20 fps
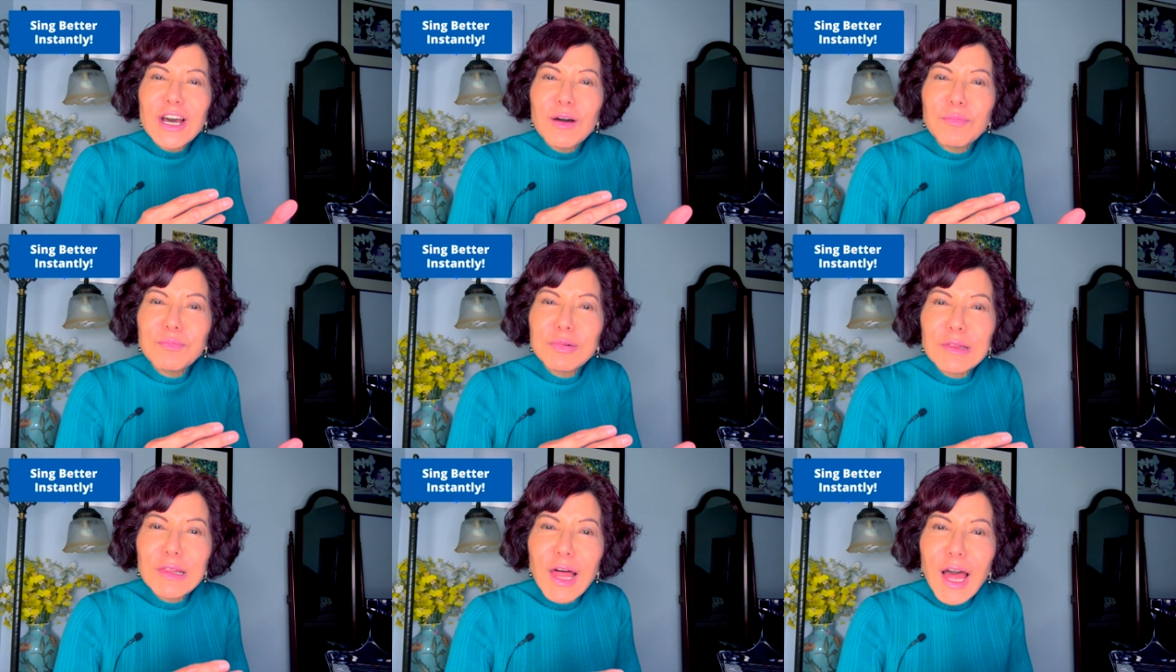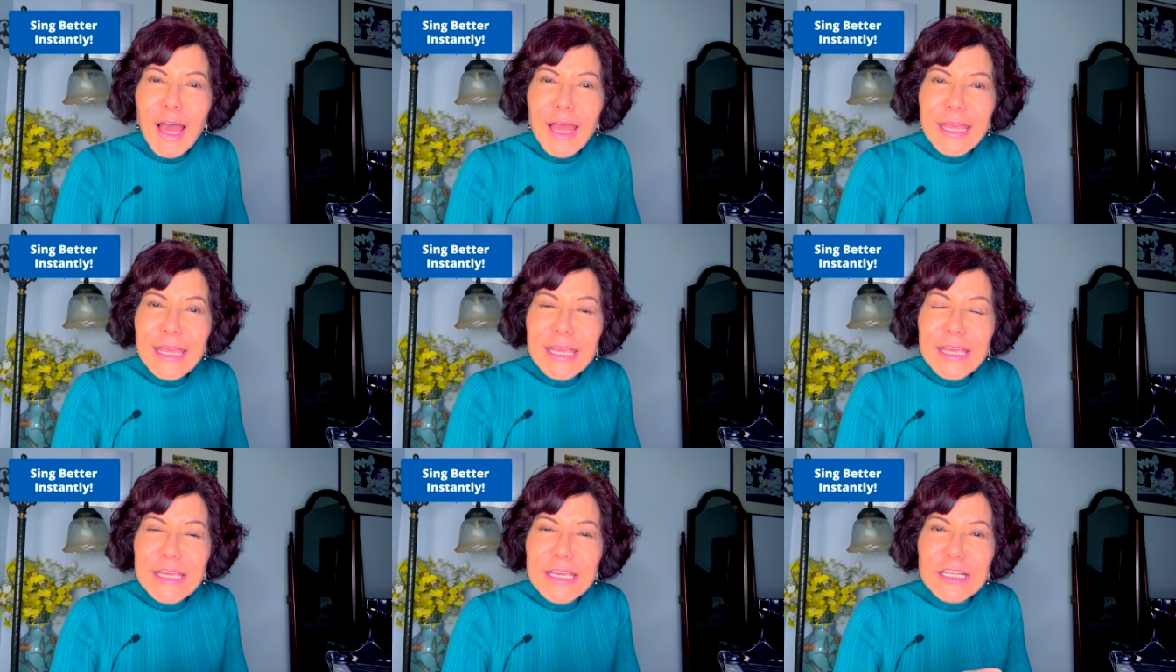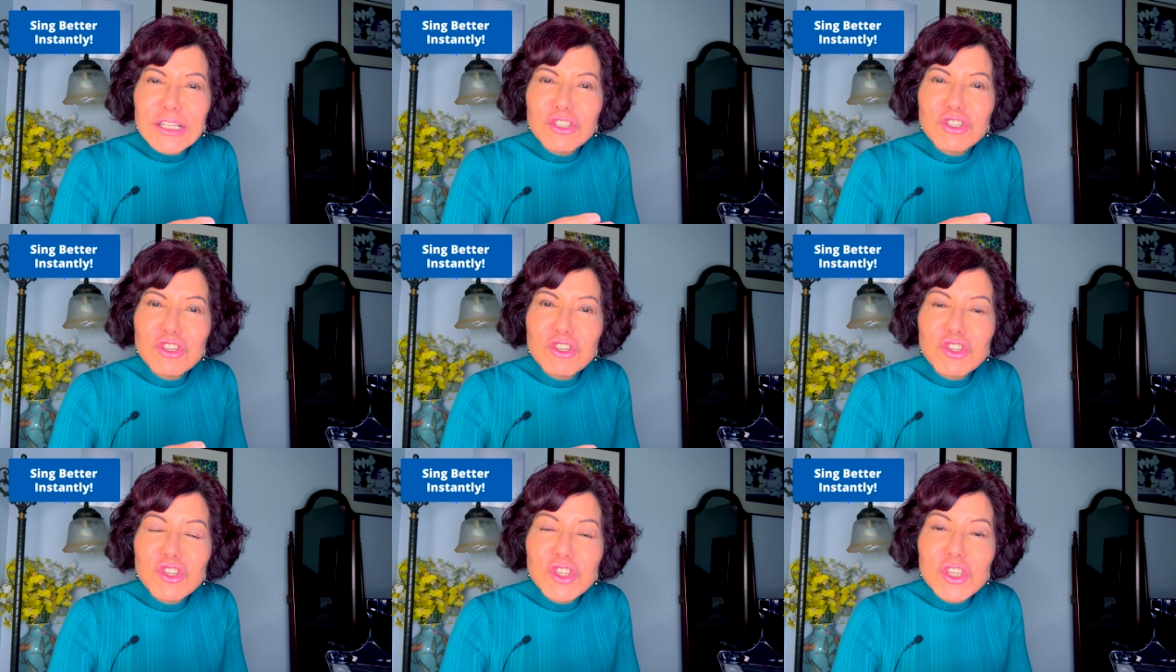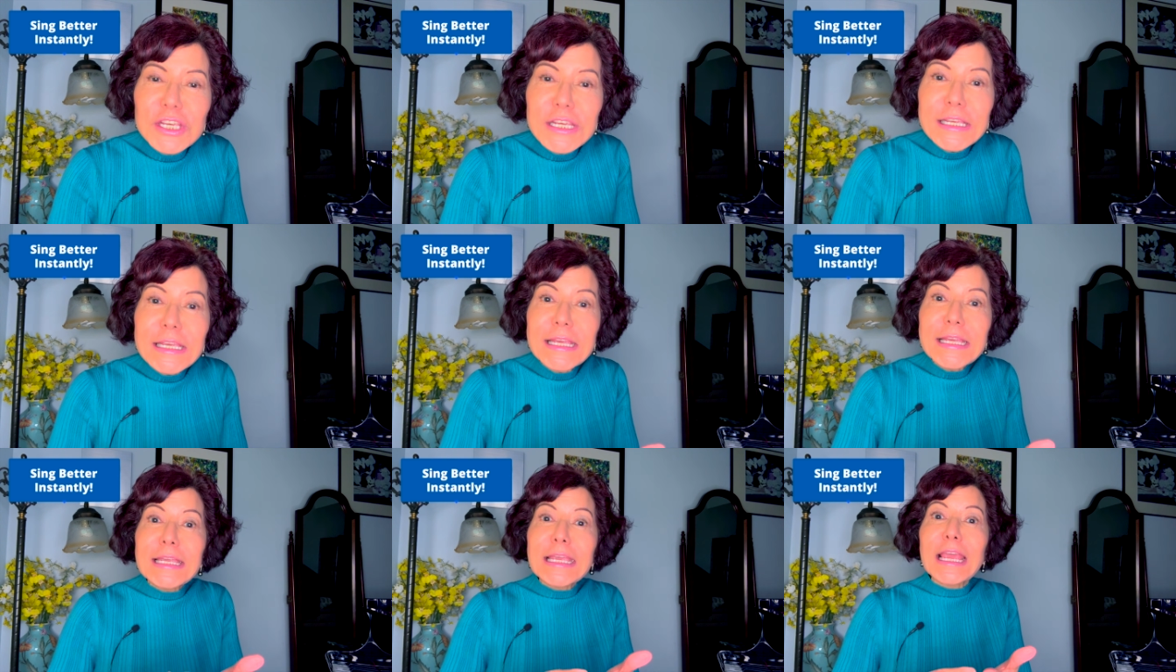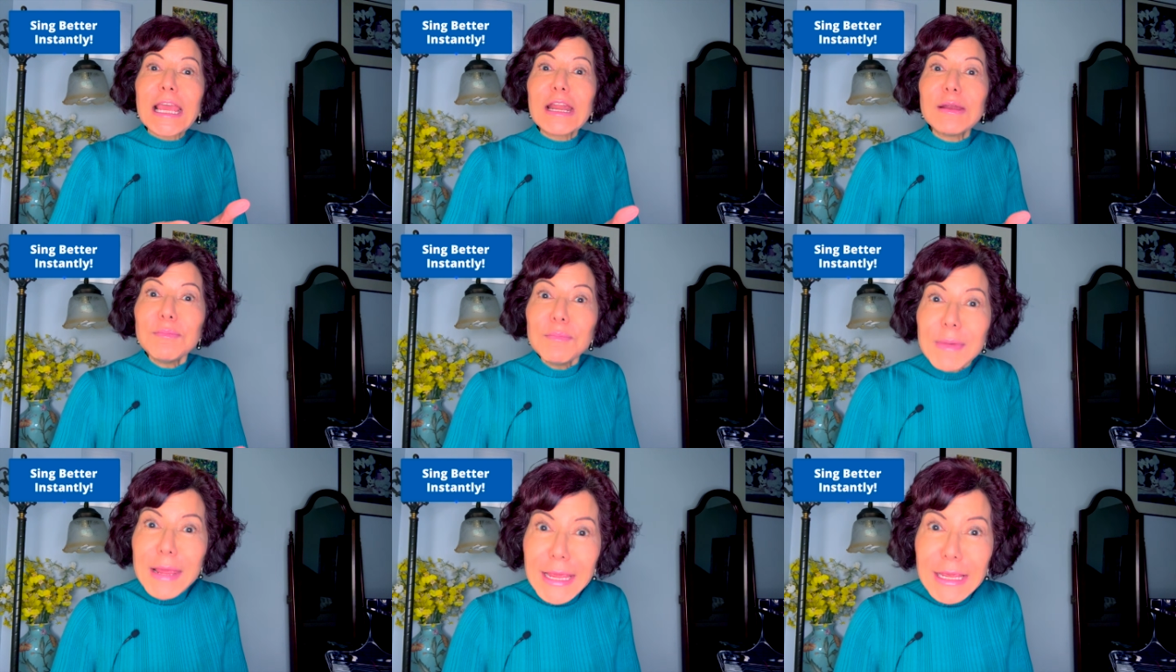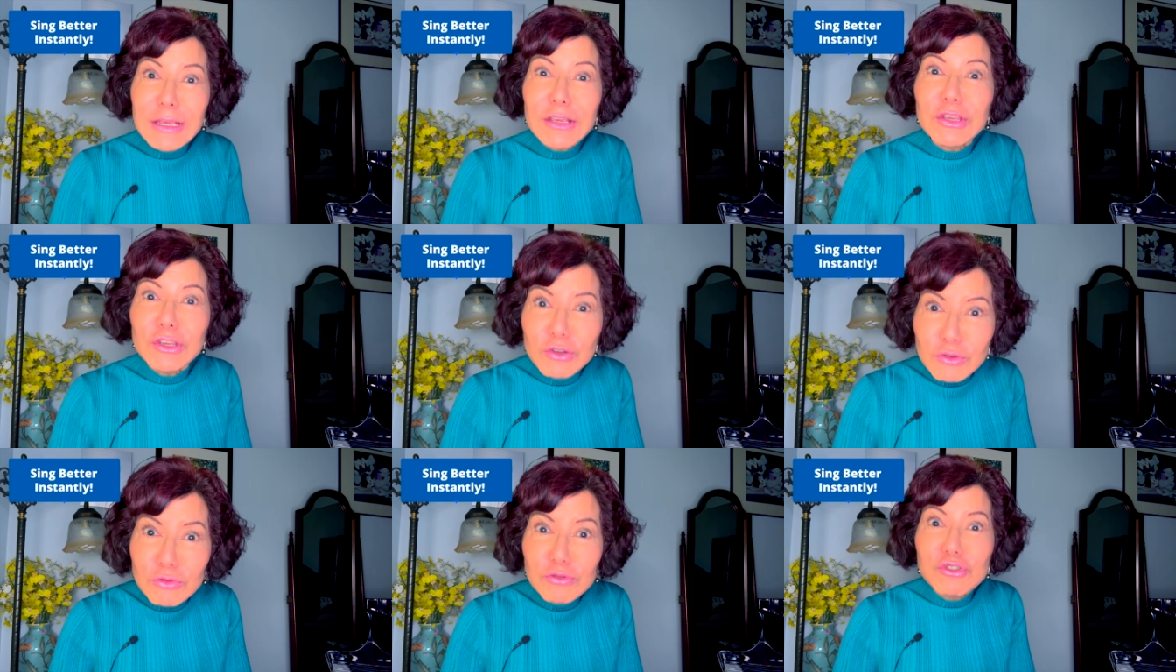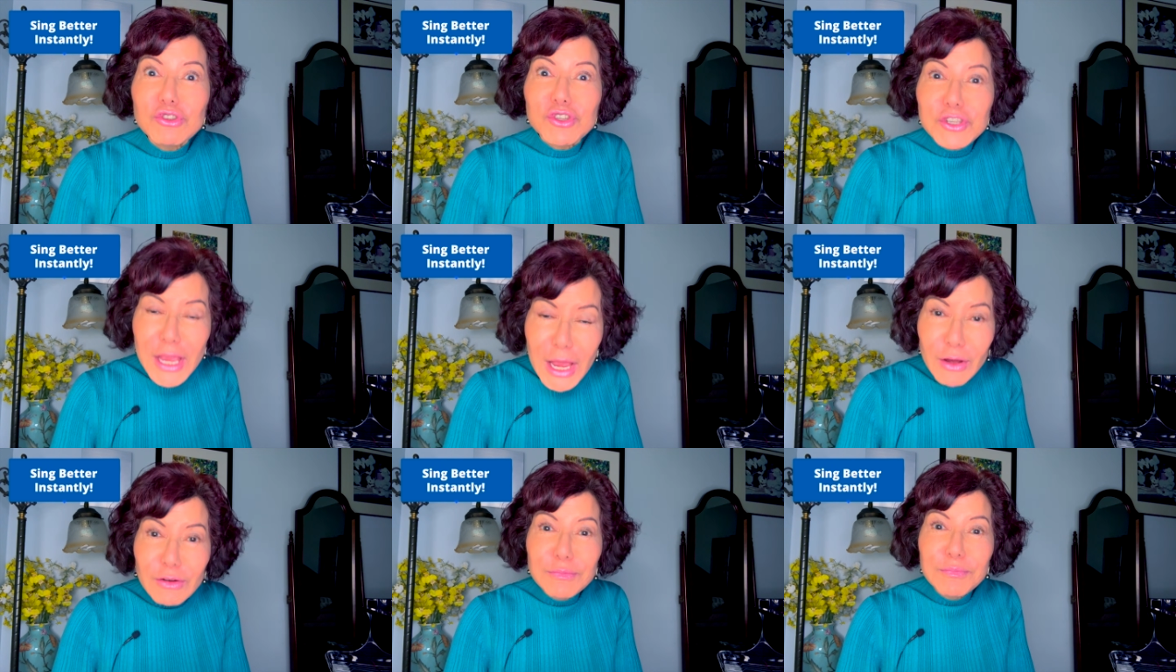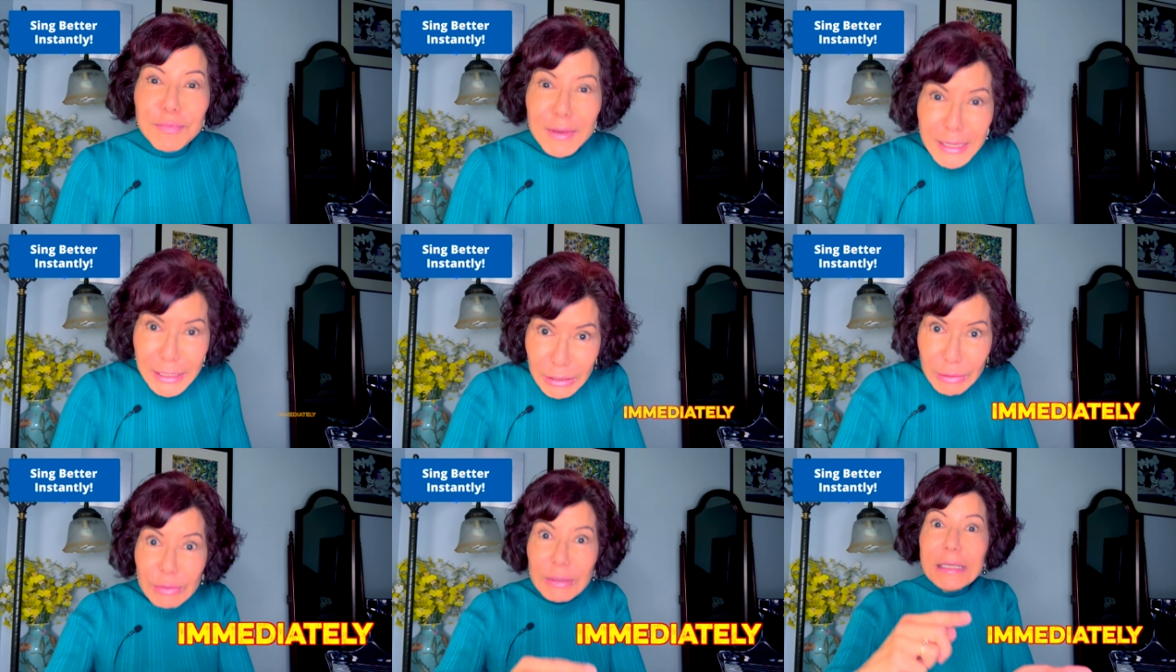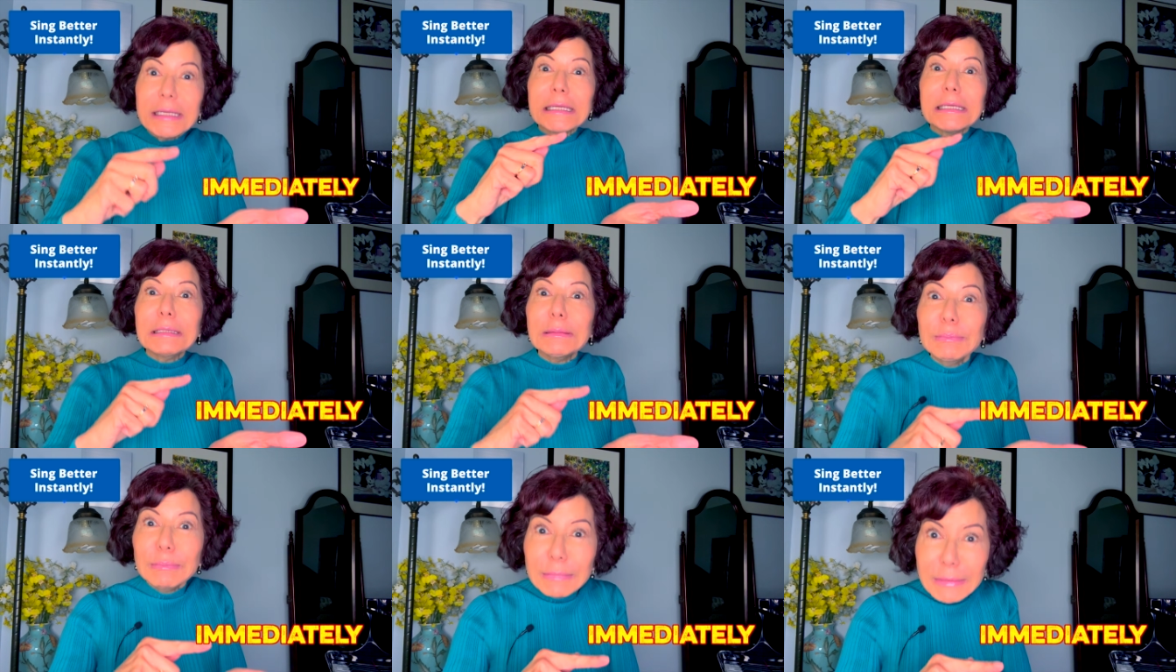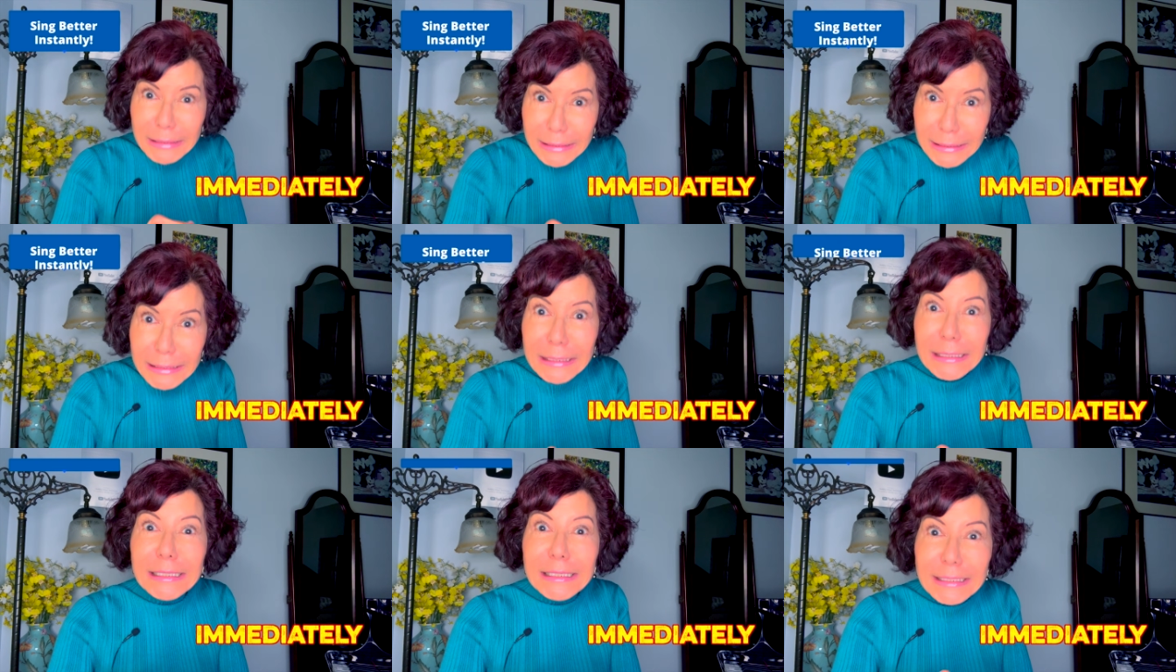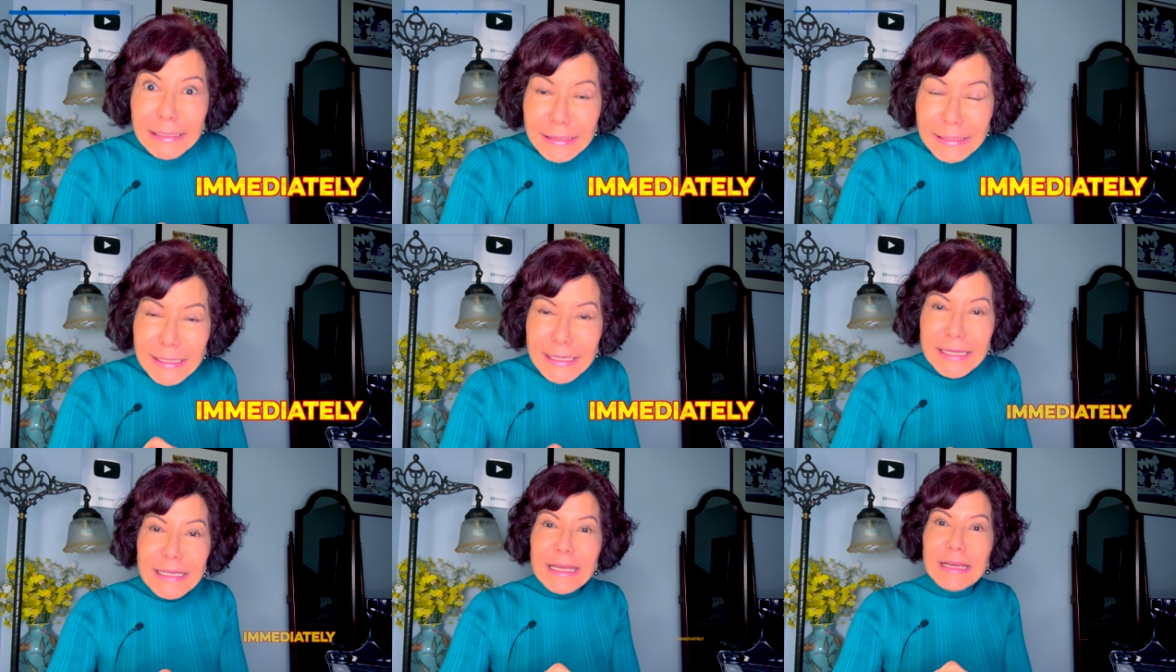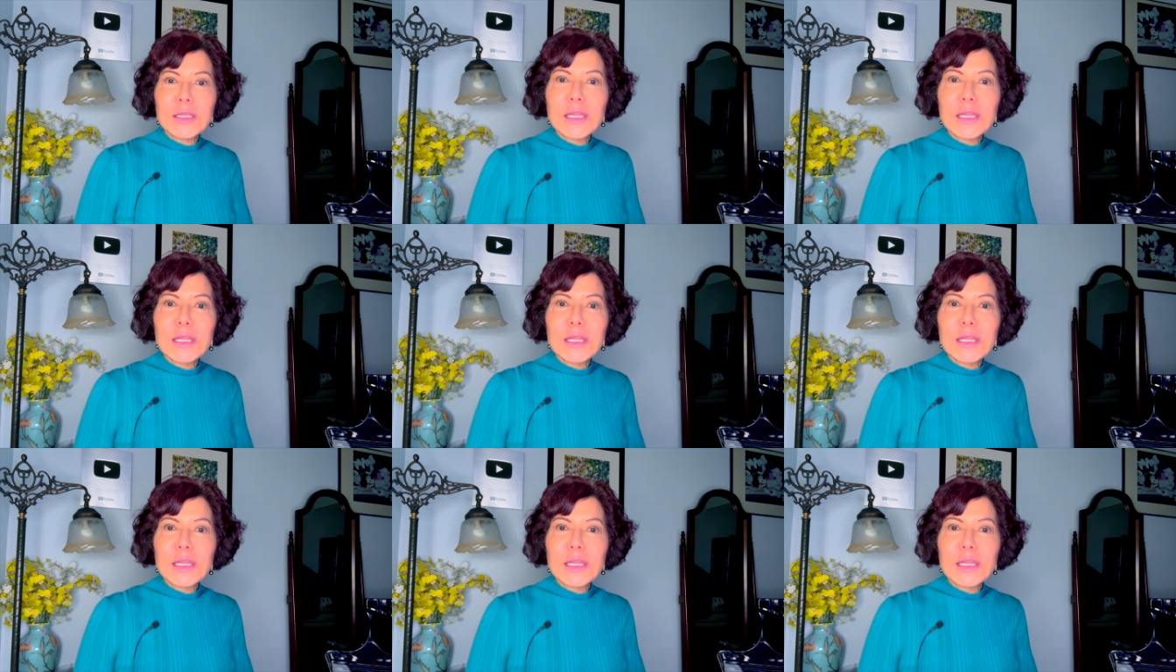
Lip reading: applying it to singing can make you sound better immediately?